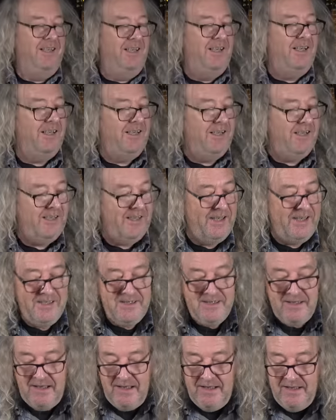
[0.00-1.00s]
and it
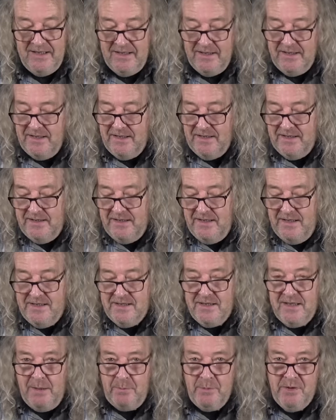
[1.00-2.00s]
needs a
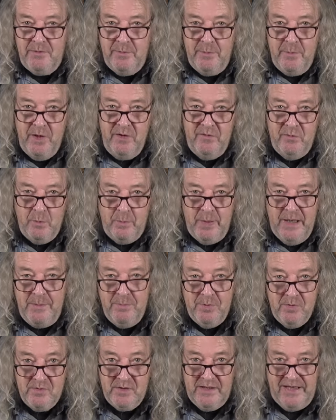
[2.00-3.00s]
couple of removal
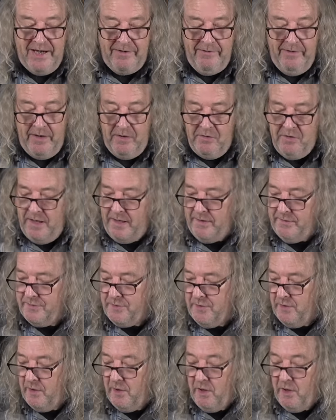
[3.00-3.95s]
people to carry it around.